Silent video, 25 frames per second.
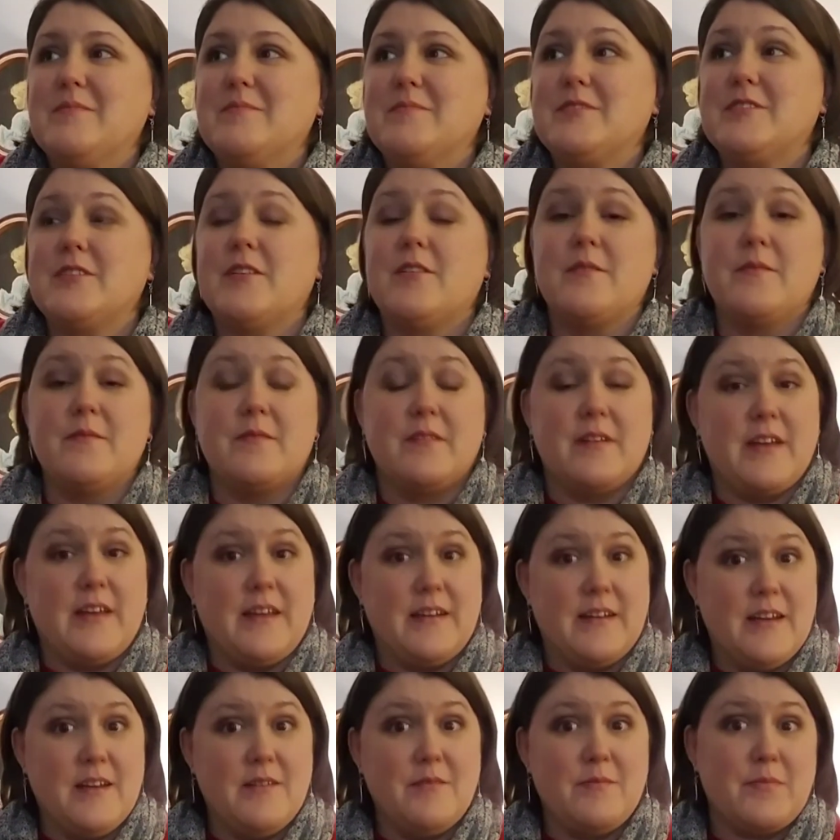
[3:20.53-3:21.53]
So he
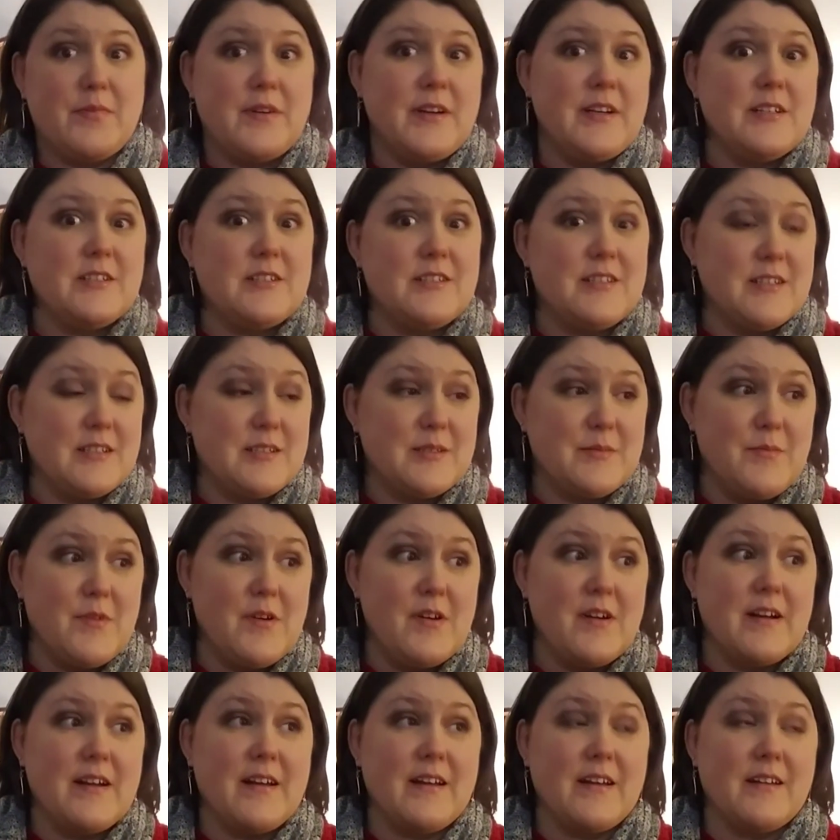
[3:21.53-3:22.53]
didn't preach this
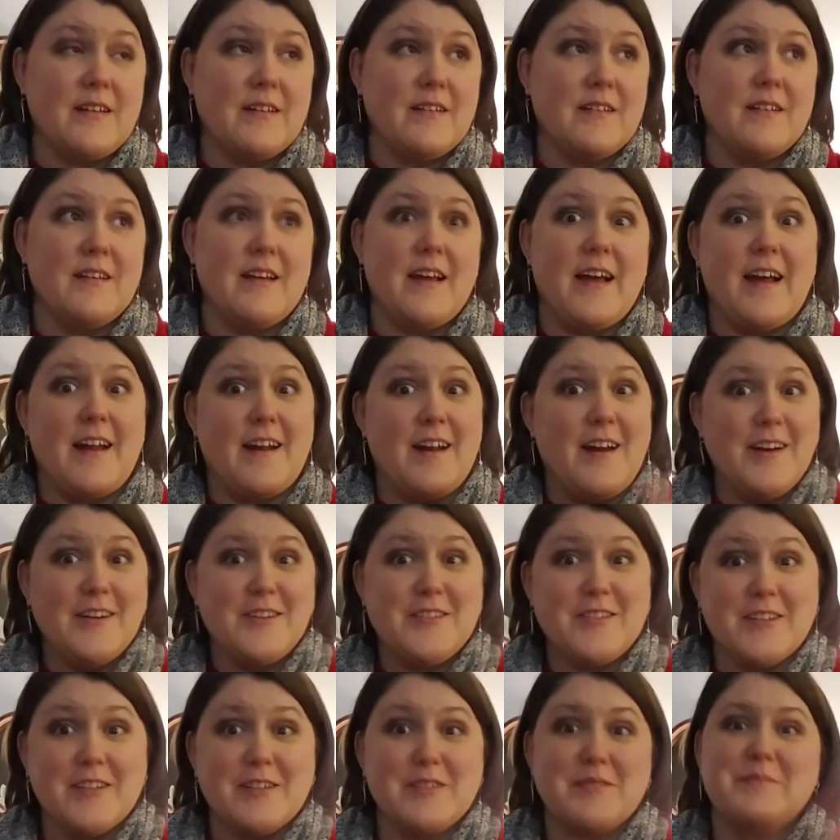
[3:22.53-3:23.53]
morning at our
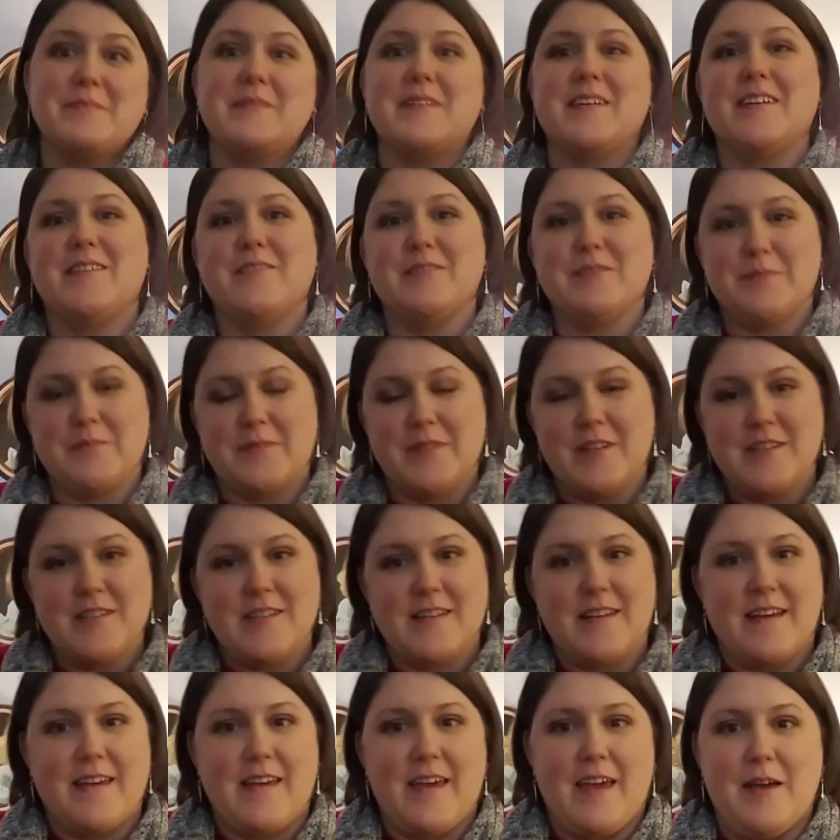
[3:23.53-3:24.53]
church, but he was
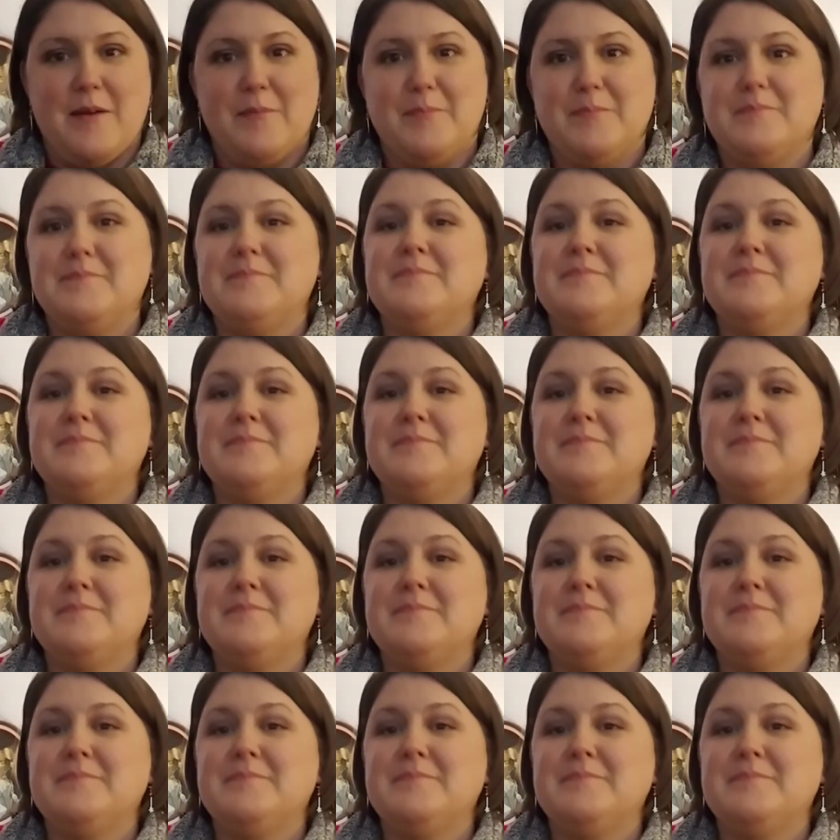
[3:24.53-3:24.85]
preaching at camp.